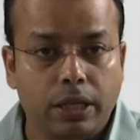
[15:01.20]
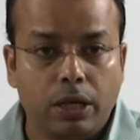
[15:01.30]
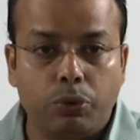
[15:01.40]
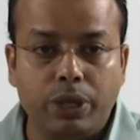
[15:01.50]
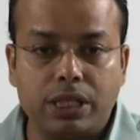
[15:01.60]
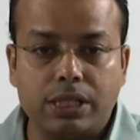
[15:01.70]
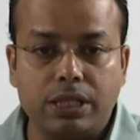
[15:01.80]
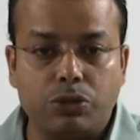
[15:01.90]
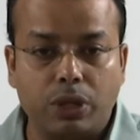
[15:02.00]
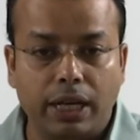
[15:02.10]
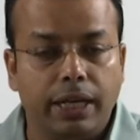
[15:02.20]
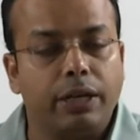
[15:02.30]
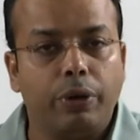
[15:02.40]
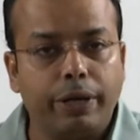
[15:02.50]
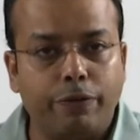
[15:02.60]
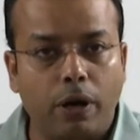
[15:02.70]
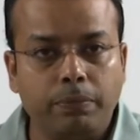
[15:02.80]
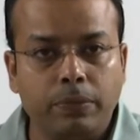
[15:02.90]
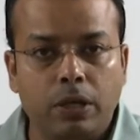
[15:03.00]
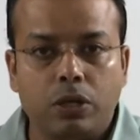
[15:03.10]
which is into the liquid form.
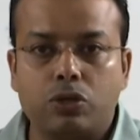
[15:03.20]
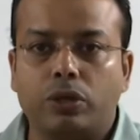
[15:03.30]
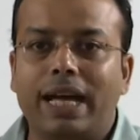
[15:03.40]
So,